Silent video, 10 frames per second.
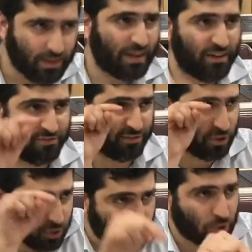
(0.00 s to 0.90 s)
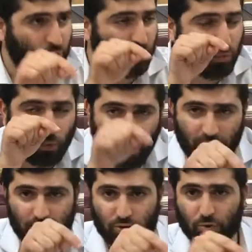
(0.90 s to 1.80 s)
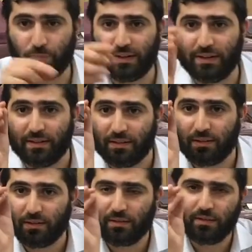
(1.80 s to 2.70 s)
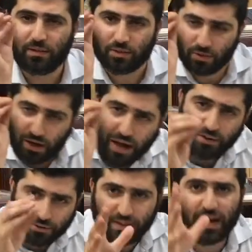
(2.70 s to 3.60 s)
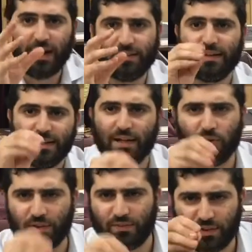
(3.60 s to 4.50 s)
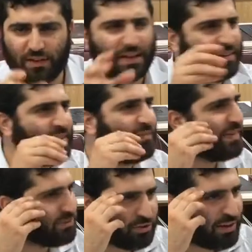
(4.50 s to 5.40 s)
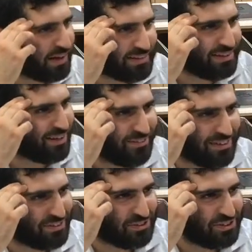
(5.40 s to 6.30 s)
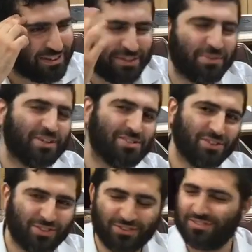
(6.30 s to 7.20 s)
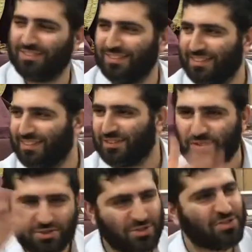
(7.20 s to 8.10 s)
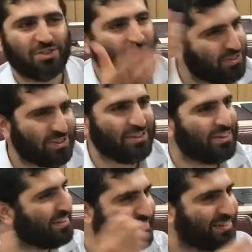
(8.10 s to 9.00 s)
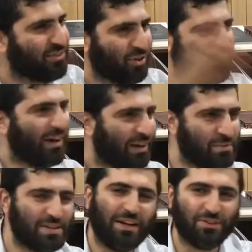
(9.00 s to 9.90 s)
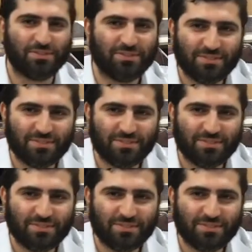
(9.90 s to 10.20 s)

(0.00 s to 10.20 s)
if you want to be honor God, I didn't even get to the idea of because you know you just start and the Torah comes out